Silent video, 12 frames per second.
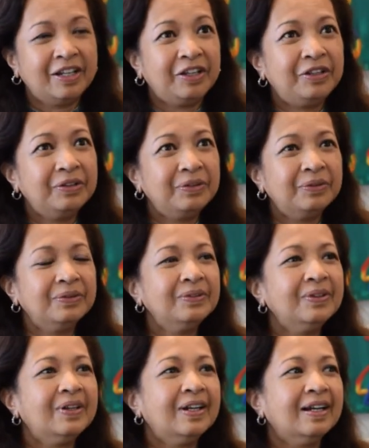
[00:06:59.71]
you
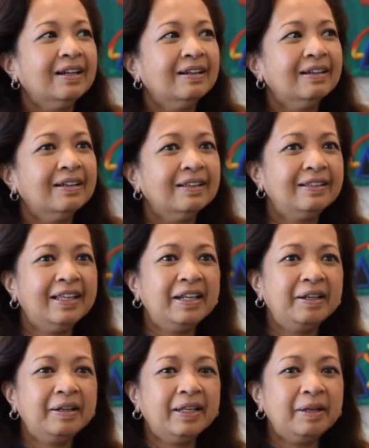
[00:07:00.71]
know, than